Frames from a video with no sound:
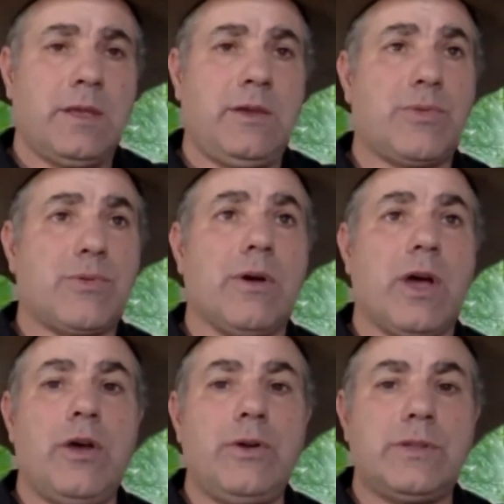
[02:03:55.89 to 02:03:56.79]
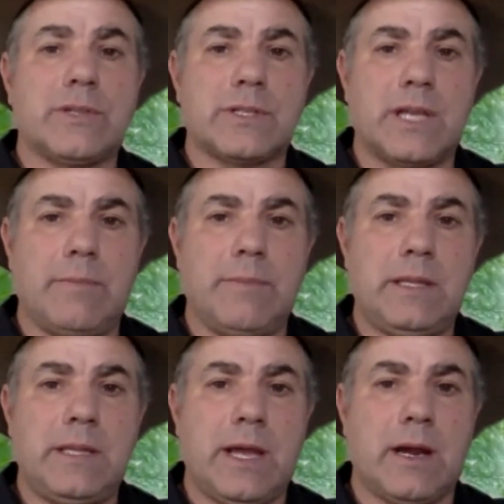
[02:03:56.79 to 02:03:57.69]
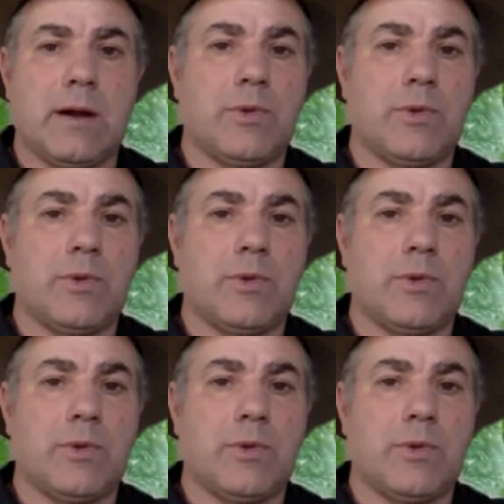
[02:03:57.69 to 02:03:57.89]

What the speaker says: You throw oats or something in there,